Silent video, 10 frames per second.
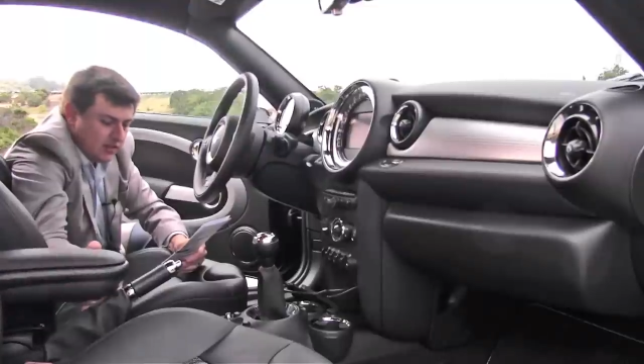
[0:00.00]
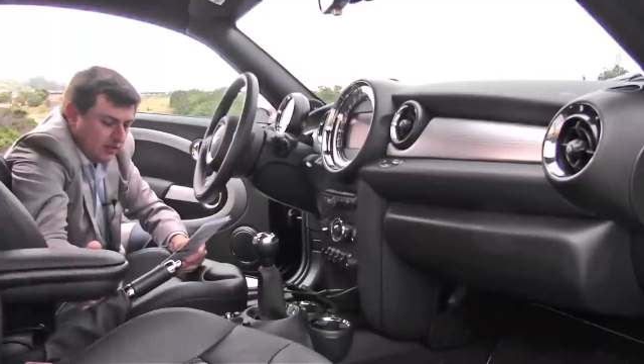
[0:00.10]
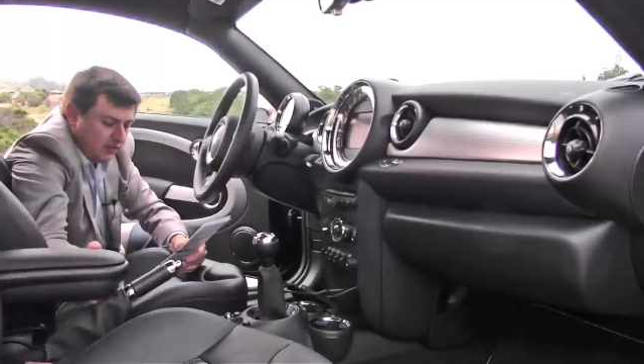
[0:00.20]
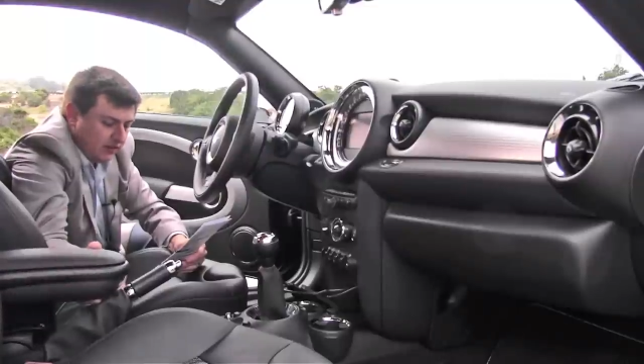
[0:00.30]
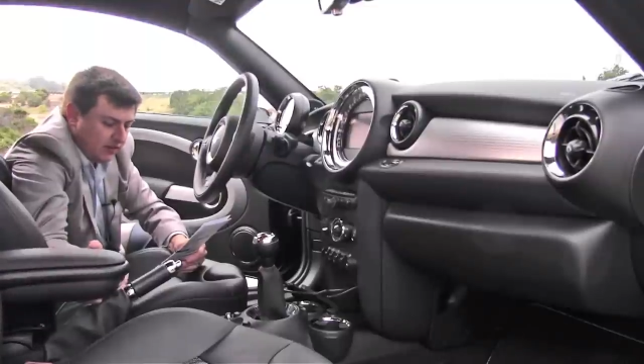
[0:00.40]

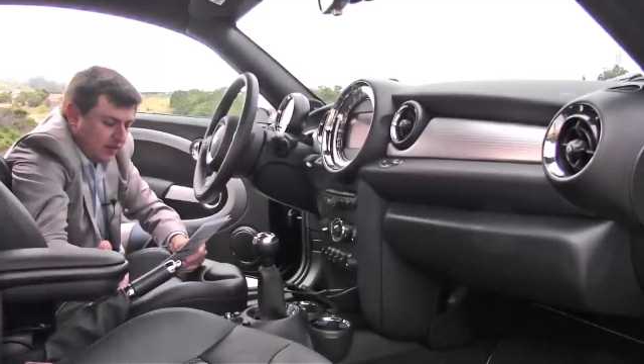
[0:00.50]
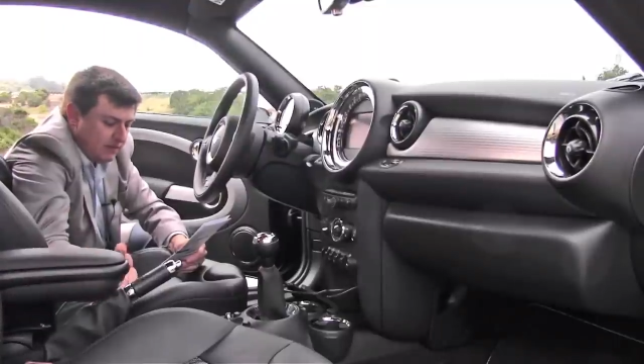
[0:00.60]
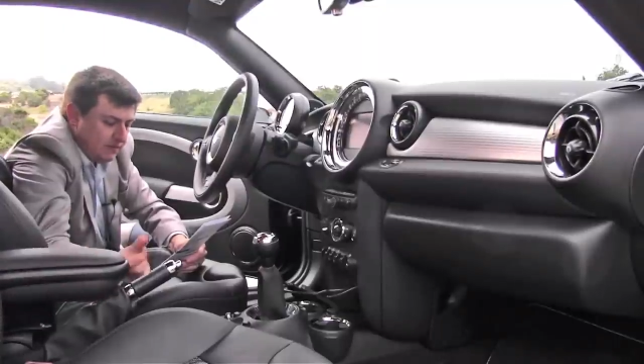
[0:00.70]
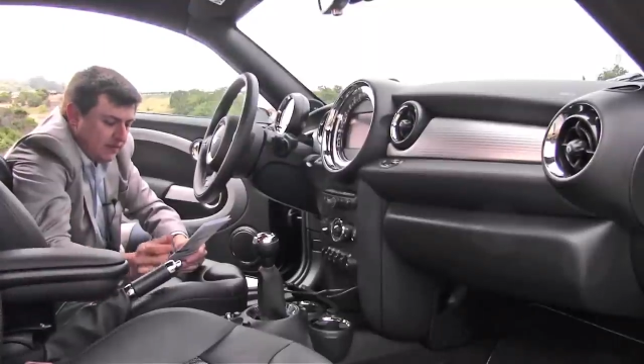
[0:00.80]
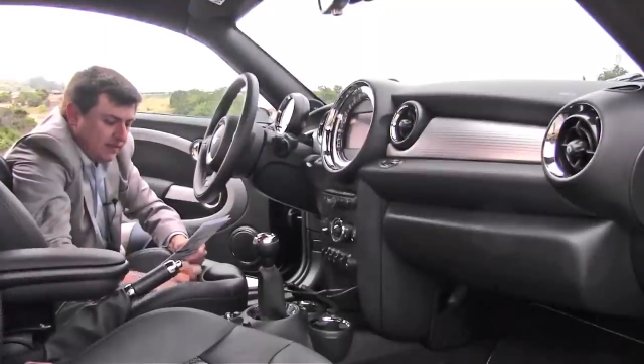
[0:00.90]
two hundred
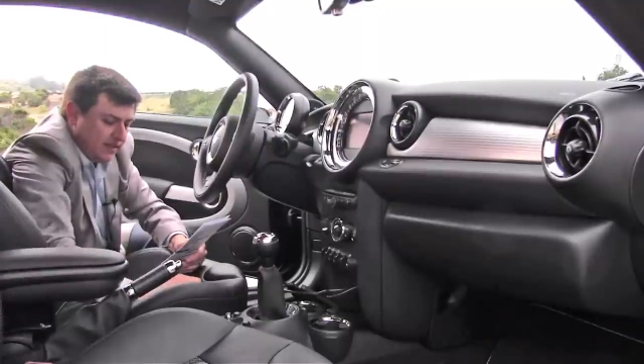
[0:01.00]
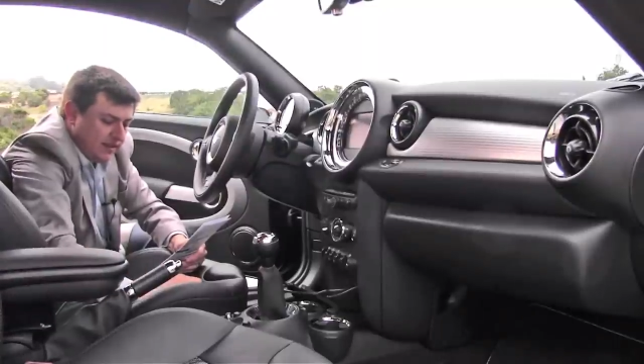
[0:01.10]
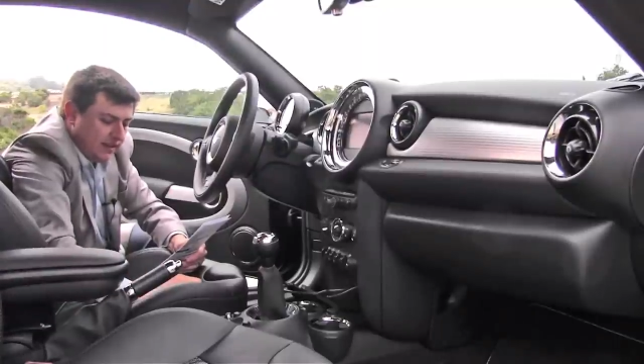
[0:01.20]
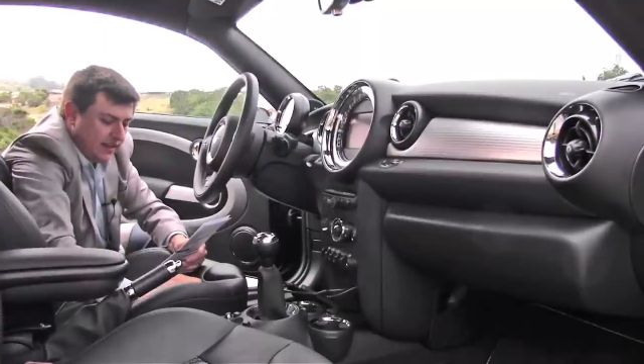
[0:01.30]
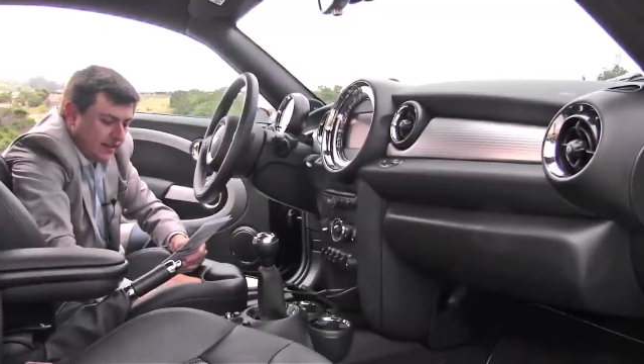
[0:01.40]
fifty dollars.
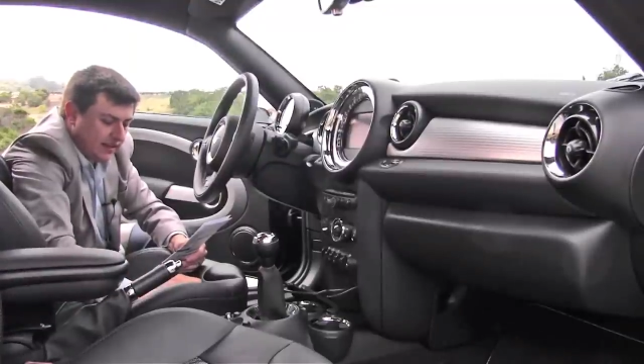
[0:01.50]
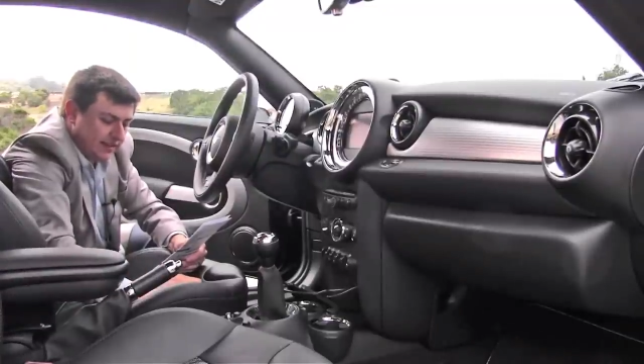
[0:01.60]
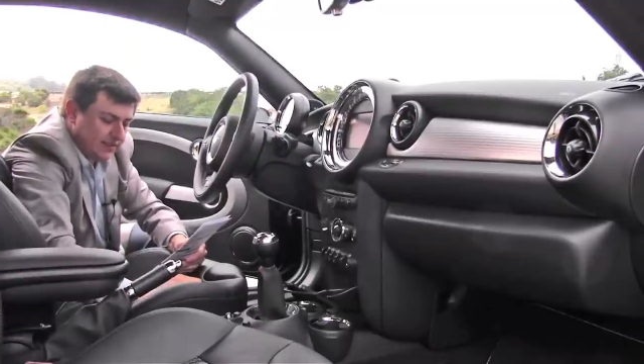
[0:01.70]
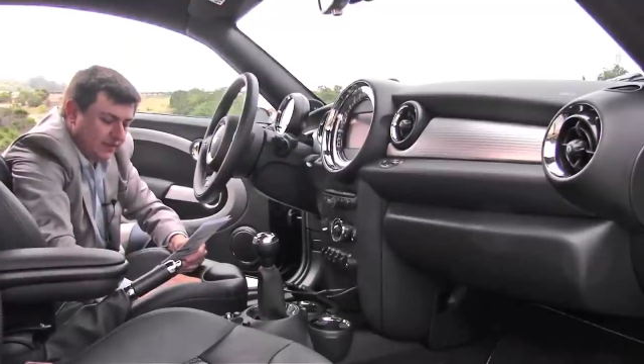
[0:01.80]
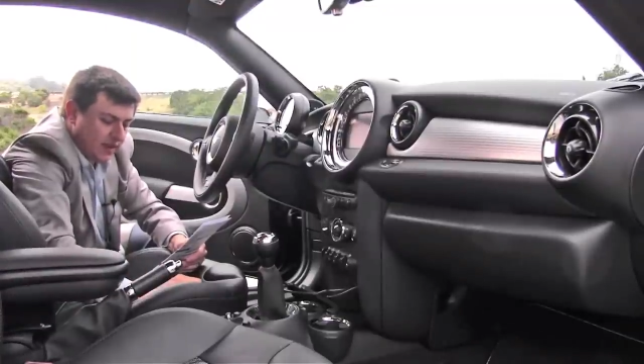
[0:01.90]
Xenon
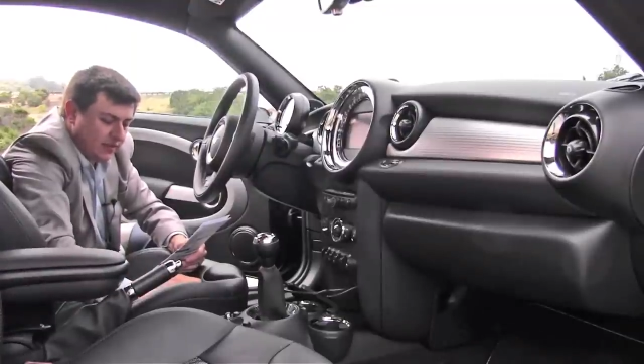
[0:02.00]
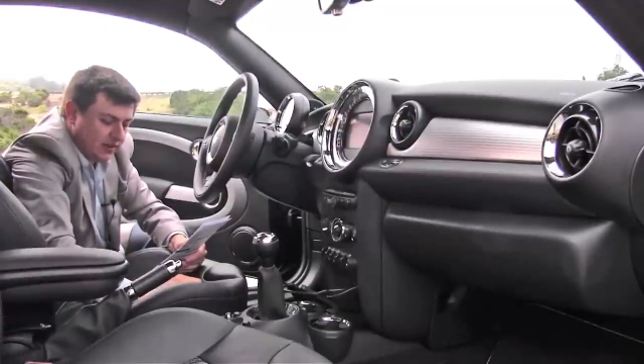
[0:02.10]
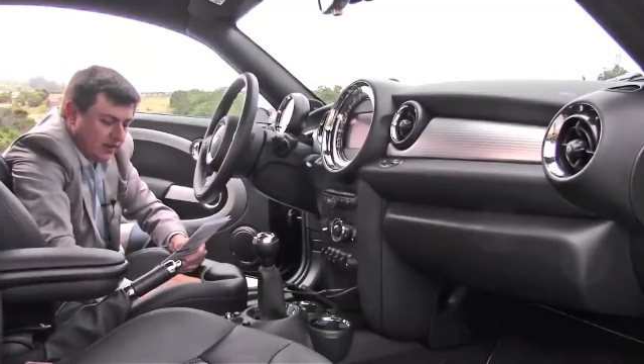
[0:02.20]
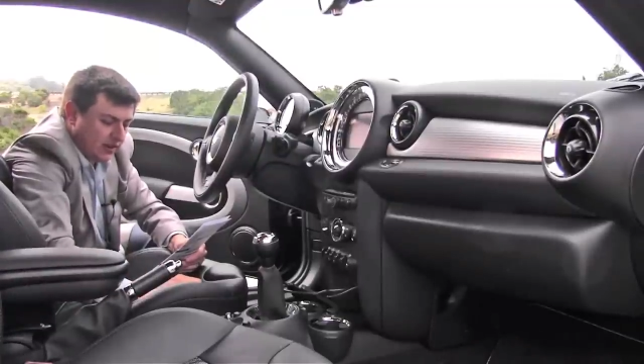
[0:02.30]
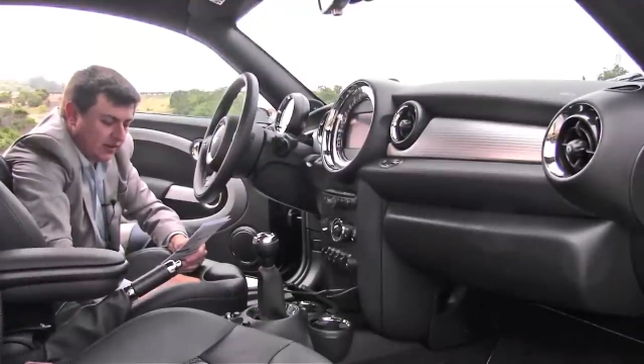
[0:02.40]
headlights, five
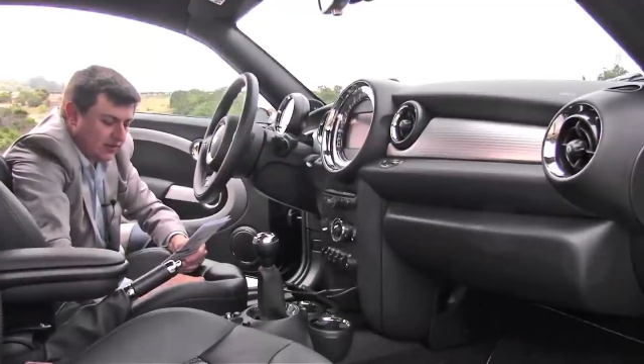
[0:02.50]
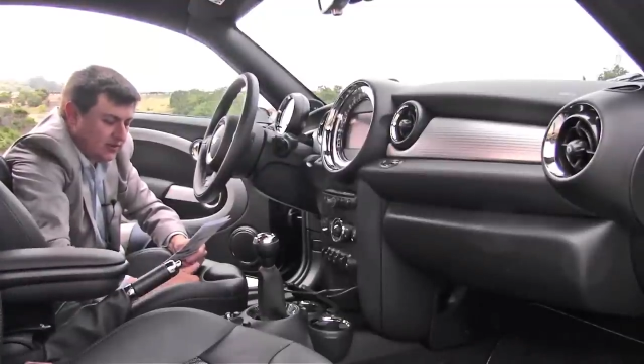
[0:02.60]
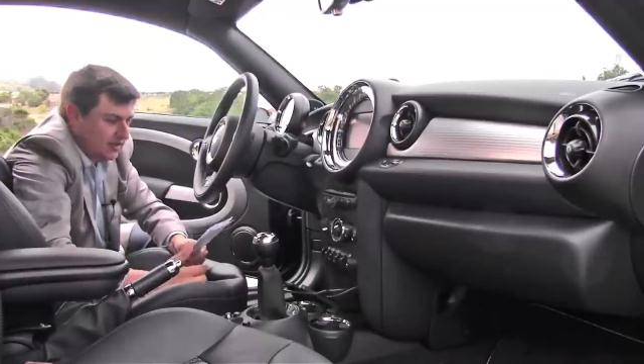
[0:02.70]
hundred dollars.